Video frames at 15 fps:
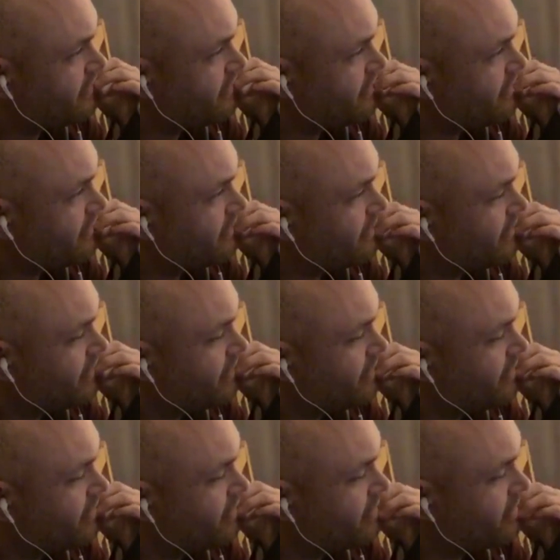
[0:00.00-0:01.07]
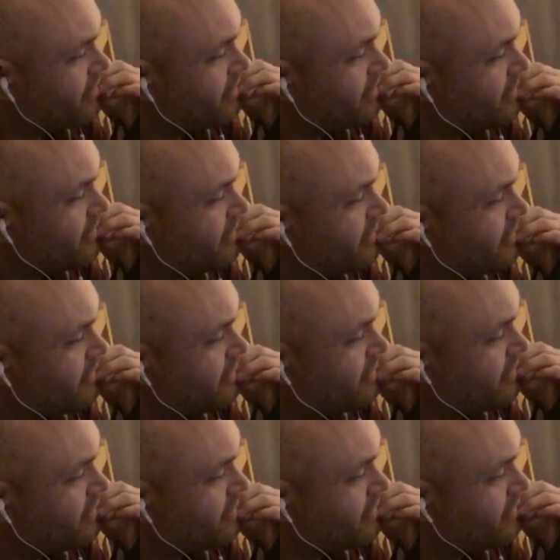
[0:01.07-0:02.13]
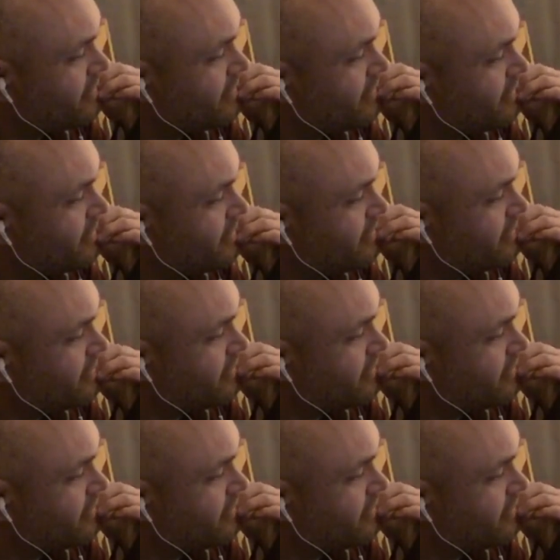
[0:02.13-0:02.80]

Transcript: I think, was it the 4th season?